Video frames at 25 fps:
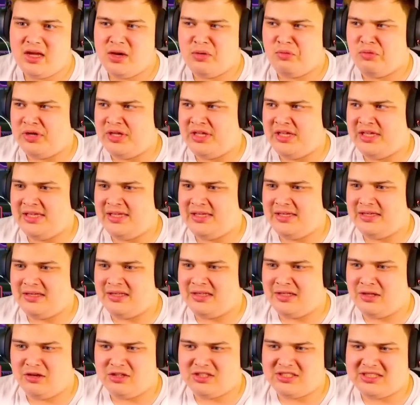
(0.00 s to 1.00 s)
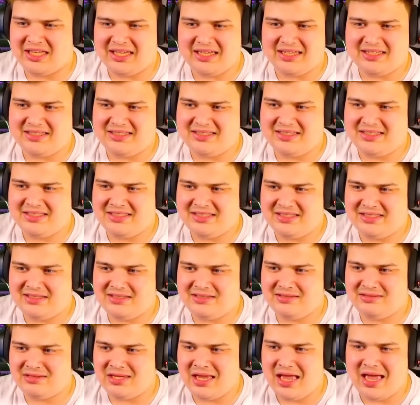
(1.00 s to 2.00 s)
We lost like
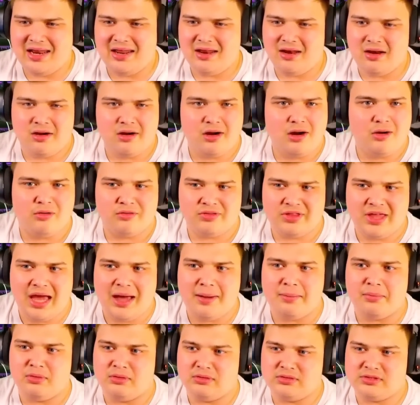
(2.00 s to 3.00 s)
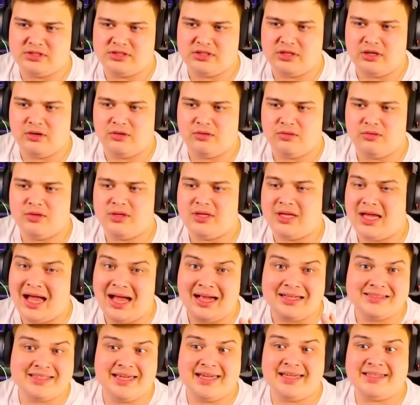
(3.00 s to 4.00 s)
10 in a row on gambles. So
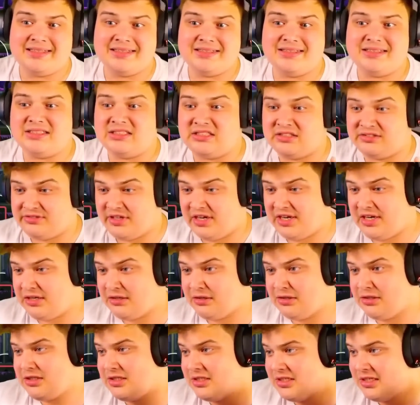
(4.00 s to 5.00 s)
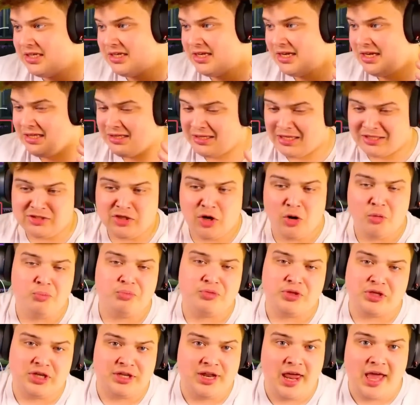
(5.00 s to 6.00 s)
I'll take this. This is very good. Let's hope
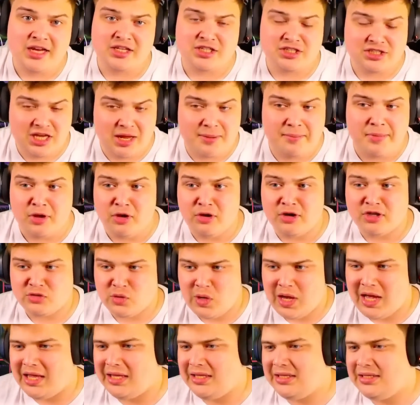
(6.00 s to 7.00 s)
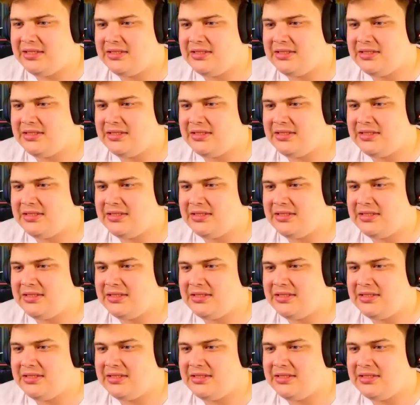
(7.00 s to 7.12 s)
the connections can be good as well.